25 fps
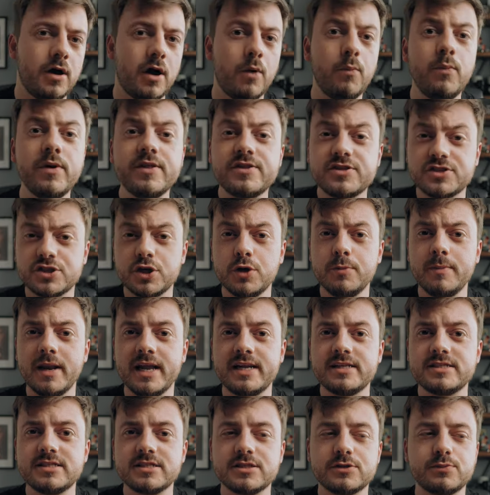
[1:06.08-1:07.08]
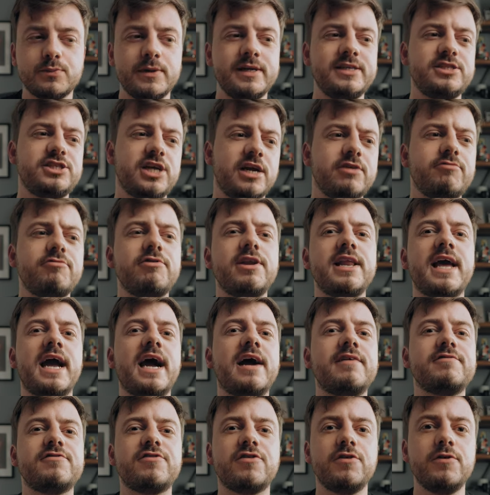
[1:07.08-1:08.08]
And with zoom lenses, we generally
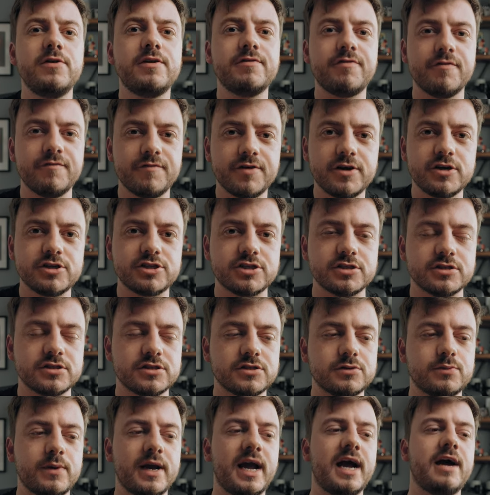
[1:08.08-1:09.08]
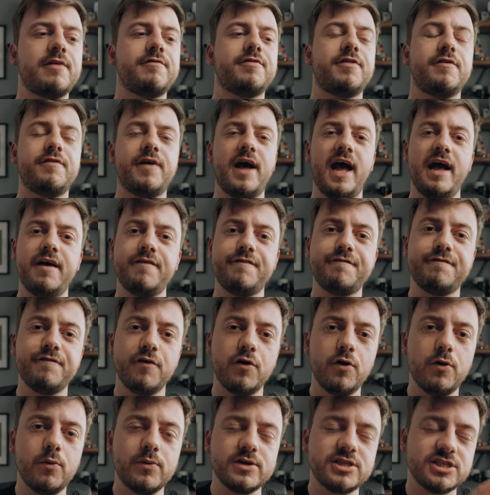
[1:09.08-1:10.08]
have two different versions. We have the
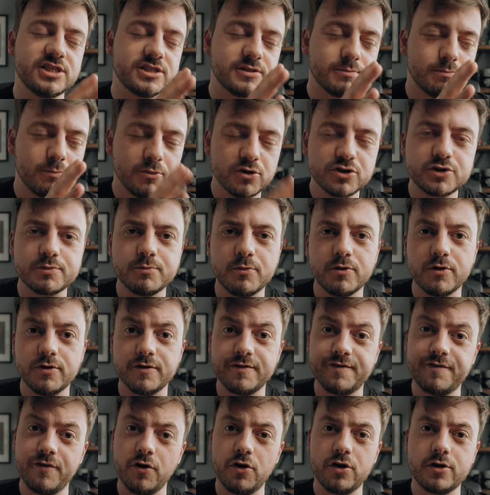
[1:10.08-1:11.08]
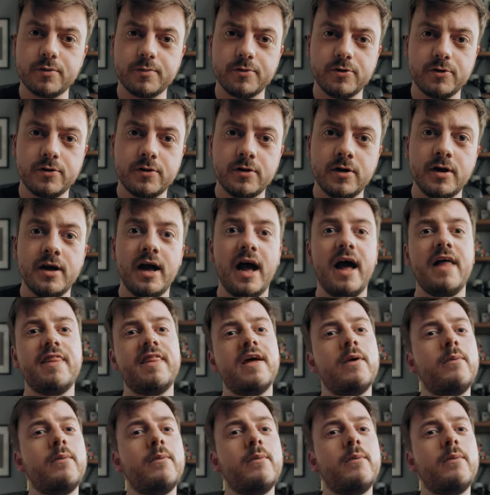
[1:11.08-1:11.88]
f4, which is much more affordable, and